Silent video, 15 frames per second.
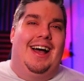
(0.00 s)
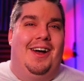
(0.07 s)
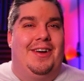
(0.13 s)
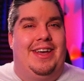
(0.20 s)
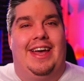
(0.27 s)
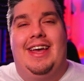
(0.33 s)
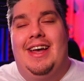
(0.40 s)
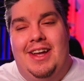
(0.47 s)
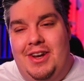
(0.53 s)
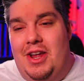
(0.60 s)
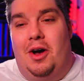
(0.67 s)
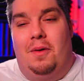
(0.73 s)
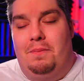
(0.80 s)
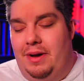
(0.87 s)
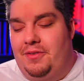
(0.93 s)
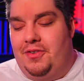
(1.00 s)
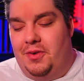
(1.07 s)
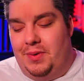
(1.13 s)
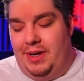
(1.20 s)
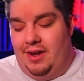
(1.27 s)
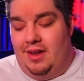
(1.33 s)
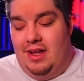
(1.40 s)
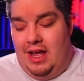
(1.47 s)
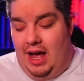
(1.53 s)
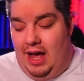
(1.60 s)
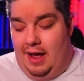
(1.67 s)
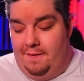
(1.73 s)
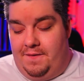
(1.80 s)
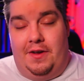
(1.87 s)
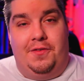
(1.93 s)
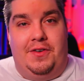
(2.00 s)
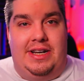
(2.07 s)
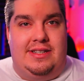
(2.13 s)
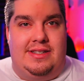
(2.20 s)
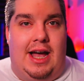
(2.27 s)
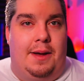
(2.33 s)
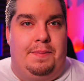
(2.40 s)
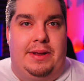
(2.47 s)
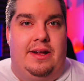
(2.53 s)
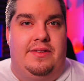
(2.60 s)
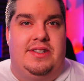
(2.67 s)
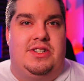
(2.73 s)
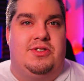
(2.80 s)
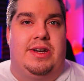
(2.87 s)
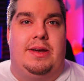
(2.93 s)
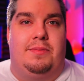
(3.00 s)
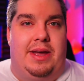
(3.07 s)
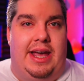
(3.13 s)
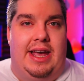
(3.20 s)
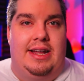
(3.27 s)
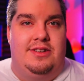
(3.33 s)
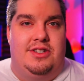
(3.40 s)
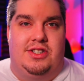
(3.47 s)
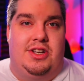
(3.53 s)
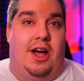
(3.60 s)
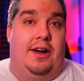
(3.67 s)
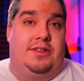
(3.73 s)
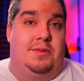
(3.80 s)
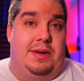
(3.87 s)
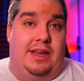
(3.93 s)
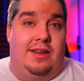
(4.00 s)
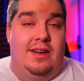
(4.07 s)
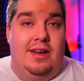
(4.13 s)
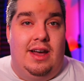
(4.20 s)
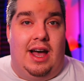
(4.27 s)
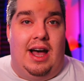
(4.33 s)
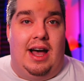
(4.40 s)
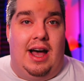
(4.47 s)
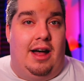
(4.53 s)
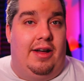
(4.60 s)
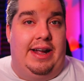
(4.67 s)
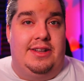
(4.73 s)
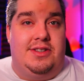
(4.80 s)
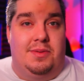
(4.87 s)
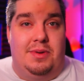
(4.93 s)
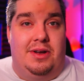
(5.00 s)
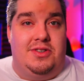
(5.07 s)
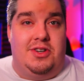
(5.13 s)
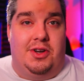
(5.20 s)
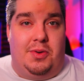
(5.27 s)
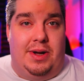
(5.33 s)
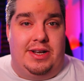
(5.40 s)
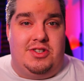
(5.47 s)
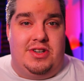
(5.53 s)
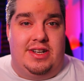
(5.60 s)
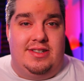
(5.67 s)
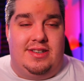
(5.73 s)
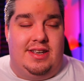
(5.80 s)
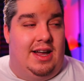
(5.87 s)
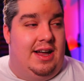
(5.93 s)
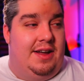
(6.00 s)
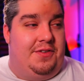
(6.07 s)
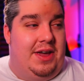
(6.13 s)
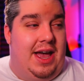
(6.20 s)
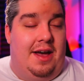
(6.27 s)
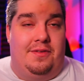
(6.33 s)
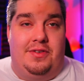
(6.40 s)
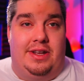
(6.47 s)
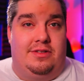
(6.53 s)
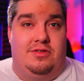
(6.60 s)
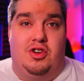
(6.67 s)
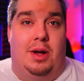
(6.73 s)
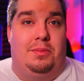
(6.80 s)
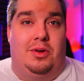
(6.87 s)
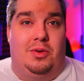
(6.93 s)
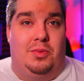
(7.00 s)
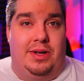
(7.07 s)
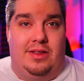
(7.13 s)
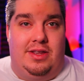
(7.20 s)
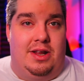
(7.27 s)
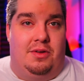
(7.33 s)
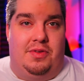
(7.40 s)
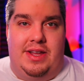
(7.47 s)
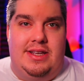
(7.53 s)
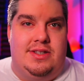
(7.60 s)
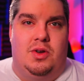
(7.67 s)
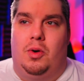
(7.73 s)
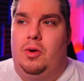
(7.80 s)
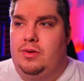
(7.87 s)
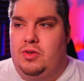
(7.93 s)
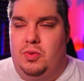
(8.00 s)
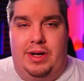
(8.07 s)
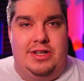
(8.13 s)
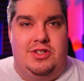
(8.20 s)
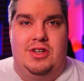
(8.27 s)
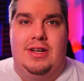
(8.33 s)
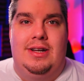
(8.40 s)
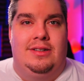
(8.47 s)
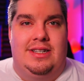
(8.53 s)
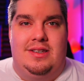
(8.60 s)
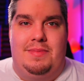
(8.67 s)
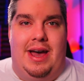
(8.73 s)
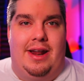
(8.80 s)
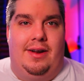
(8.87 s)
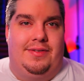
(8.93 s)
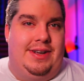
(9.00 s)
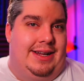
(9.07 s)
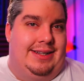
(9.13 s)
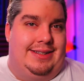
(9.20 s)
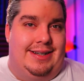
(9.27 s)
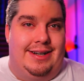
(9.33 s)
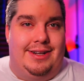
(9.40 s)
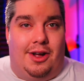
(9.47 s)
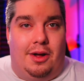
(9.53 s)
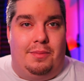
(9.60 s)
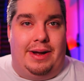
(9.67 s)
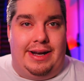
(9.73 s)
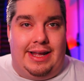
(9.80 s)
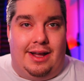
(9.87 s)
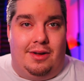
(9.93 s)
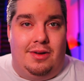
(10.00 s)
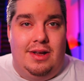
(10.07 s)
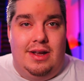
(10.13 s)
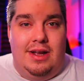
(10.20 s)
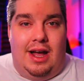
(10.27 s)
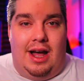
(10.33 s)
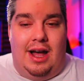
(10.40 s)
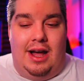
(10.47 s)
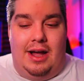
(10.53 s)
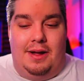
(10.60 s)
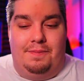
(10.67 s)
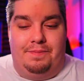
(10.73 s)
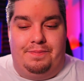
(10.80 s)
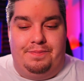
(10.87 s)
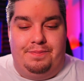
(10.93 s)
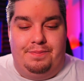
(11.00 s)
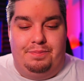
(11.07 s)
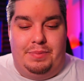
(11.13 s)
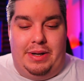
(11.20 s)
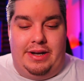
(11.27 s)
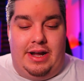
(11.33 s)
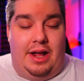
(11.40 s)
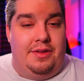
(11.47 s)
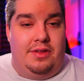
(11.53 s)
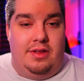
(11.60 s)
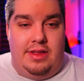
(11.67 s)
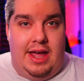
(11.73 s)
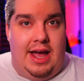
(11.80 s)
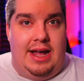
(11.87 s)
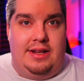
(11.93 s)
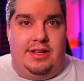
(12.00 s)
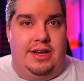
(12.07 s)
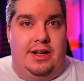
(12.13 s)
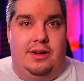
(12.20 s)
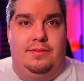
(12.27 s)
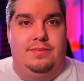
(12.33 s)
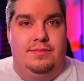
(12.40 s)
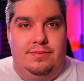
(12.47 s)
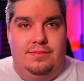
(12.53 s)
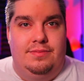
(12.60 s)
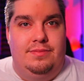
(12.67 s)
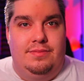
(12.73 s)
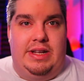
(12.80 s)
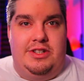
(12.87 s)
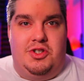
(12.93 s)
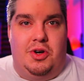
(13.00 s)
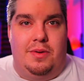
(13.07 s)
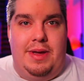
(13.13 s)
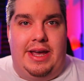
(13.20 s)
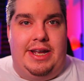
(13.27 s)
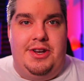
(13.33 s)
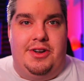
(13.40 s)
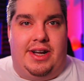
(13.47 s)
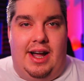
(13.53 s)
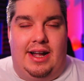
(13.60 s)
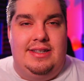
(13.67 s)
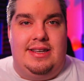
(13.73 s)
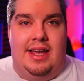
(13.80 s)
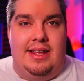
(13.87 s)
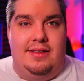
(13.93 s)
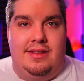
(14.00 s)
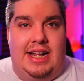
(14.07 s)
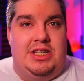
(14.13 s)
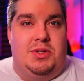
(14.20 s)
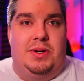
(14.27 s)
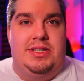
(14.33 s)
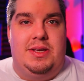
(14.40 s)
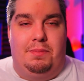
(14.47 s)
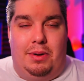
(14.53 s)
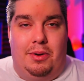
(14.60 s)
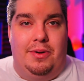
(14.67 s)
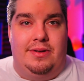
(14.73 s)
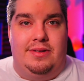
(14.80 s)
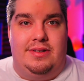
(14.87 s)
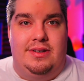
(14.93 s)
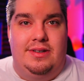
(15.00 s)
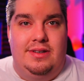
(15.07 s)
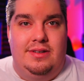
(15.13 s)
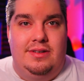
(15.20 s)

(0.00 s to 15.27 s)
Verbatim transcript: Okay, no, but for real, feel free to stop in on the stream and just talk to me. I'll answer most of your questions. If you have trouble with, you know, this or Twitch, doesn't matter. I've kind of done it all by now. But other than that, you know, Enjoy making your content. That's what's important.